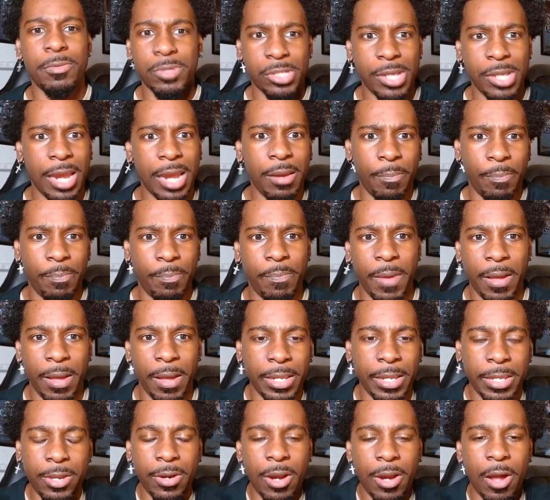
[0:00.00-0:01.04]
was trying to
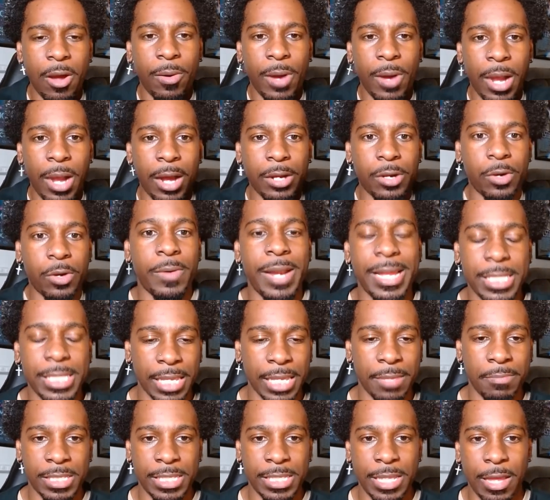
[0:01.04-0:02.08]
aggress
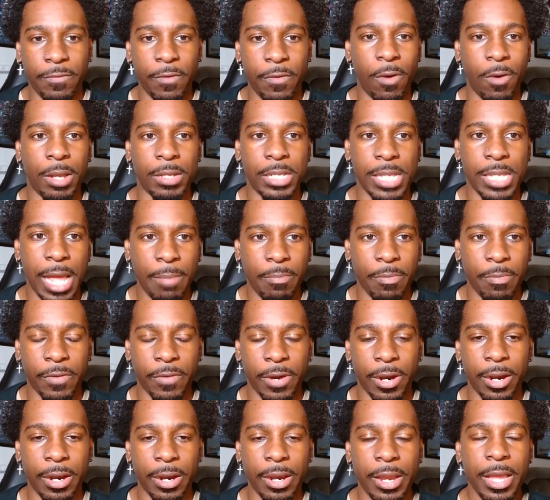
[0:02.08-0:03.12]
himself on top of
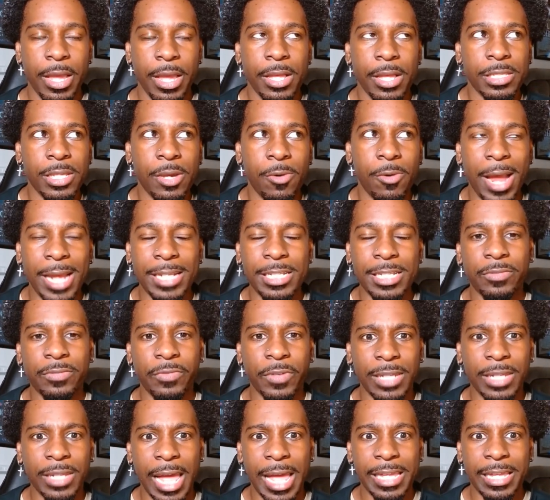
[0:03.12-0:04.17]
her. So I just
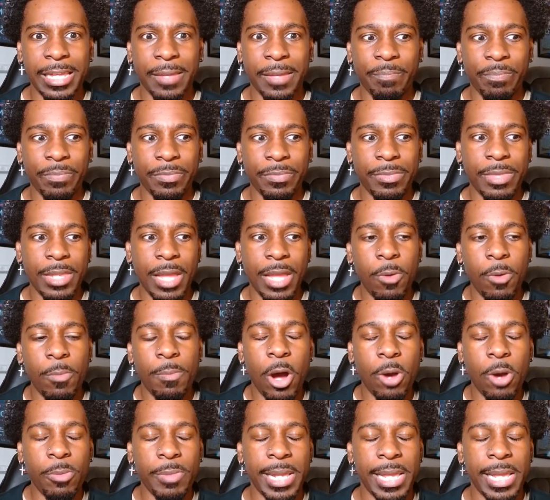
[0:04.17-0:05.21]
feel like no
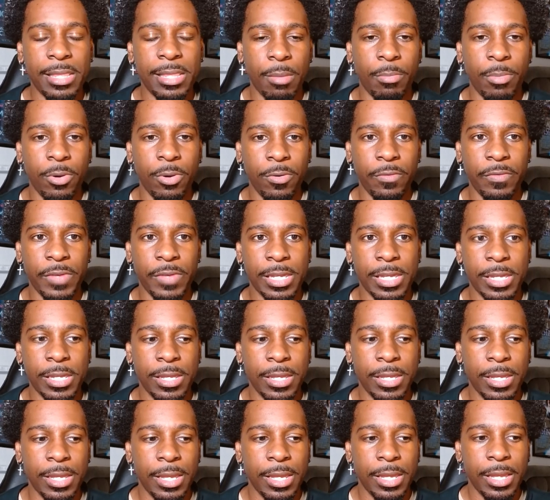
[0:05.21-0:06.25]
moment in the movie
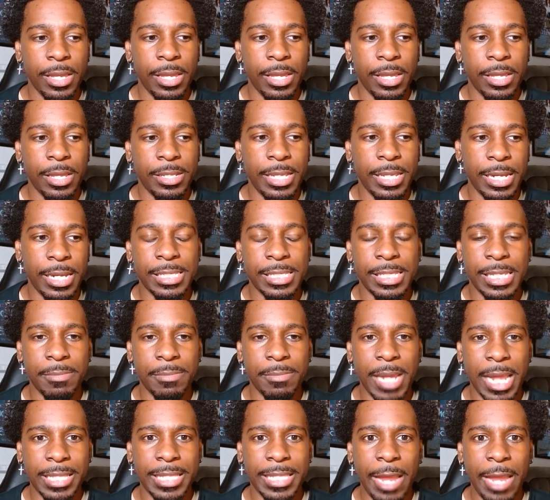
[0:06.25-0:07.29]
did it seem
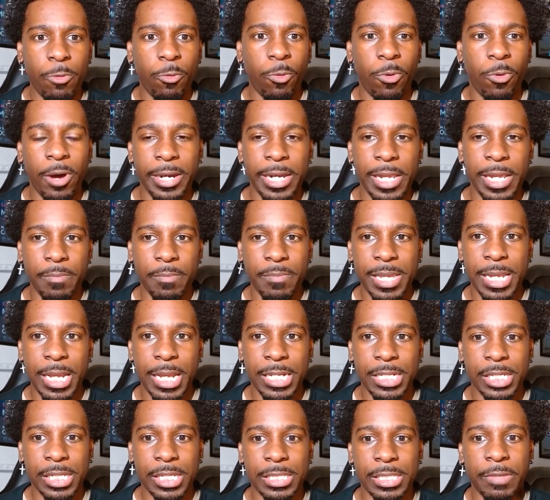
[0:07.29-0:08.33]
like they wanted me
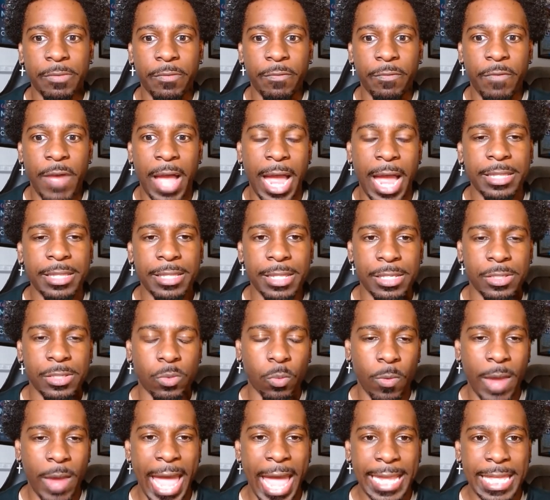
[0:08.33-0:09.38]
to just find this
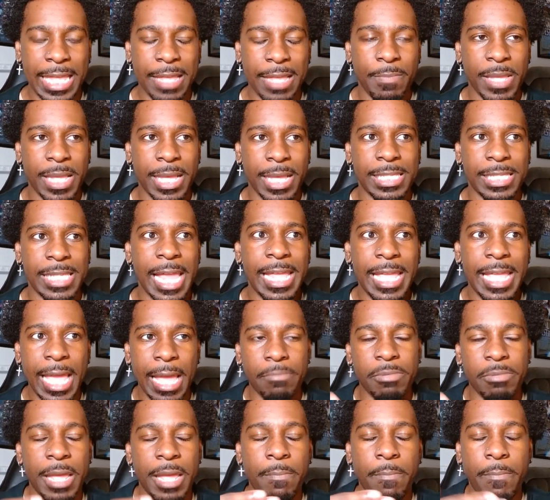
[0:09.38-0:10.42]
wacky, because they
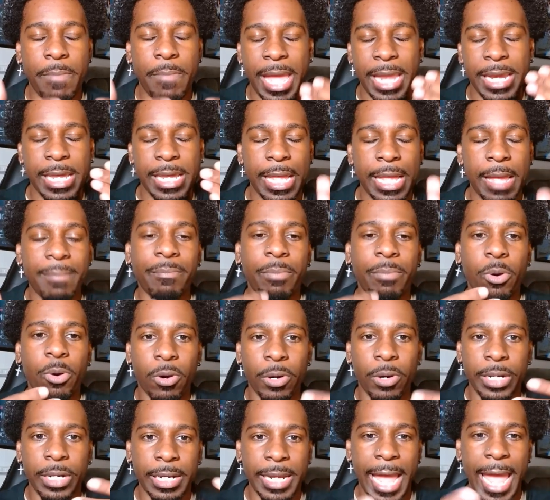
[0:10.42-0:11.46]
kept embedding
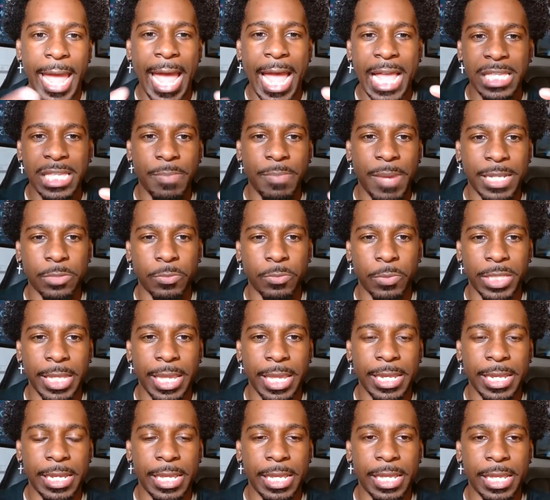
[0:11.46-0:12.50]
important aspects
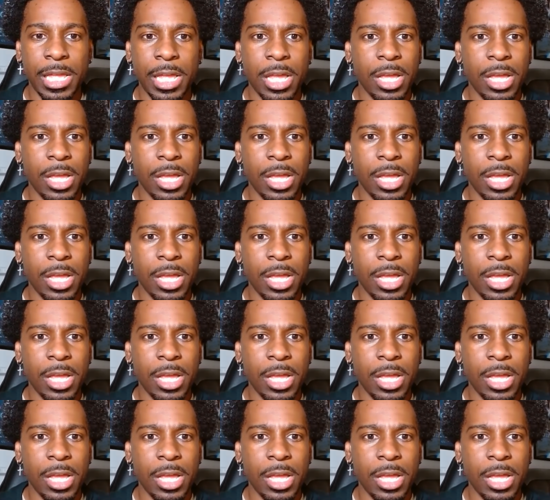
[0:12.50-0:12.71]
within it.